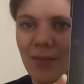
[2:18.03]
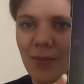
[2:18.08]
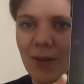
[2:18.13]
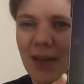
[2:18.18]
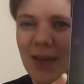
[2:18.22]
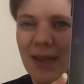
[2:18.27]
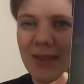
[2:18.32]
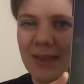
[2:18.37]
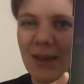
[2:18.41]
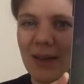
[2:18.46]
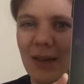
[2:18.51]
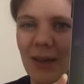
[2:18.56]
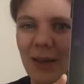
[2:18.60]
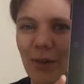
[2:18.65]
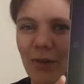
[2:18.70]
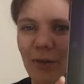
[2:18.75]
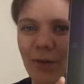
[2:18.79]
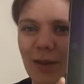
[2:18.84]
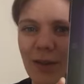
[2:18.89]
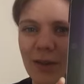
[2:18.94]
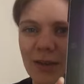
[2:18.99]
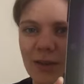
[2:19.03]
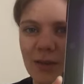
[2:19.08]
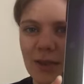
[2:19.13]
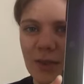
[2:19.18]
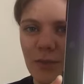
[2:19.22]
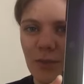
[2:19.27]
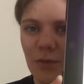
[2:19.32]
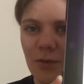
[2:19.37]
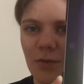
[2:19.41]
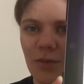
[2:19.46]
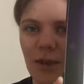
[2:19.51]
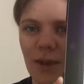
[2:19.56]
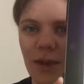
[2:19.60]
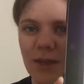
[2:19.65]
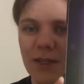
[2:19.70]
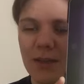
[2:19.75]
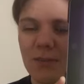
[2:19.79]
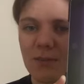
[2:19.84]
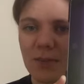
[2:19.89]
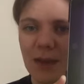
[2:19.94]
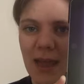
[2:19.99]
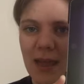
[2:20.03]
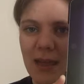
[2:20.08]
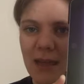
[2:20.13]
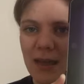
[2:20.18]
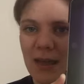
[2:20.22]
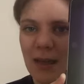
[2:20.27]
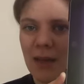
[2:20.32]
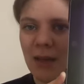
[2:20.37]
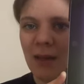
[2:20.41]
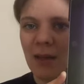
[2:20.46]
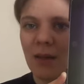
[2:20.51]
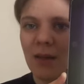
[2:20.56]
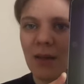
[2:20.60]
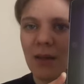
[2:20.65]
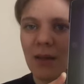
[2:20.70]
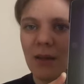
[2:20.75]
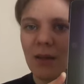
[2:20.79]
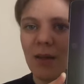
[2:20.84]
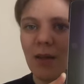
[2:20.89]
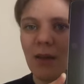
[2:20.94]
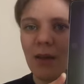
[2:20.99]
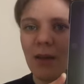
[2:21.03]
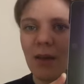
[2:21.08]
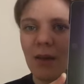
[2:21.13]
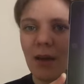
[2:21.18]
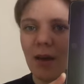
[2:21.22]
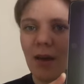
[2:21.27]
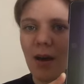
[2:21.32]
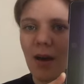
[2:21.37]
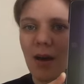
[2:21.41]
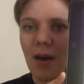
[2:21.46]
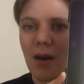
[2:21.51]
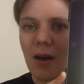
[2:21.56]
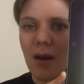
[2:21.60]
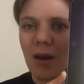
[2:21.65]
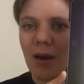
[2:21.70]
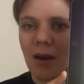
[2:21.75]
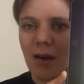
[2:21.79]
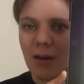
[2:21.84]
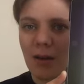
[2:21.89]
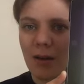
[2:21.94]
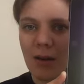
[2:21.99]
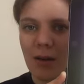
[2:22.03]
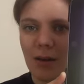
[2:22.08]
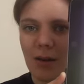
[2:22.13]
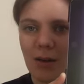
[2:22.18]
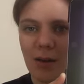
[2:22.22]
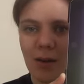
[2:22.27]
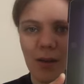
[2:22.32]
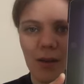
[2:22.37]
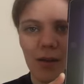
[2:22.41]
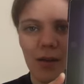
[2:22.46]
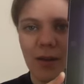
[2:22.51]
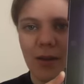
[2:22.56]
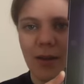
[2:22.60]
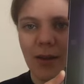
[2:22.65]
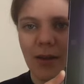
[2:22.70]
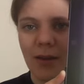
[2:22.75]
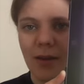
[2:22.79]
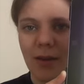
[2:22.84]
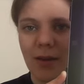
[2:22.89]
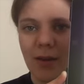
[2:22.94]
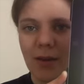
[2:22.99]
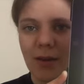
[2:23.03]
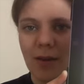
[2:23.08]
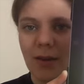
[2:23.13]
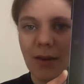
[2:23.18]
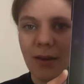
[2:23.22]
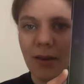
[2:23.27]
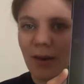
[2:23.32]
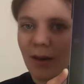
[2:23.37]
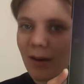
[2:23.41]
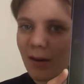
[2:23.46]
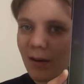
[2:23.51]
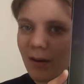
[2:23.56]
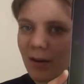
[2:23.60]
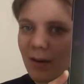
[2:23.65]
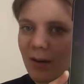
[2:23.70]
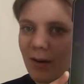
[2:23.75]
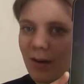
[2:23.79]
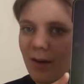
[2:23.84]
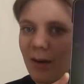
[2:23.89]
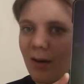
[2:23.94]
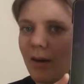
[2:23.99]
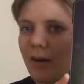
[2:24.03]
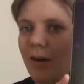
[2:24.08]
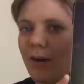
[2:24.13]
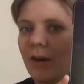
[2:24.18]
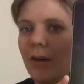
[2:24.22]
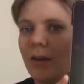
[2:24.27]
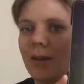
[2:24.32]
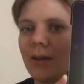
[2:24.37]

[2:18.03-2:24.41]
Let's sound out the first syllable first and blend it. G R garden,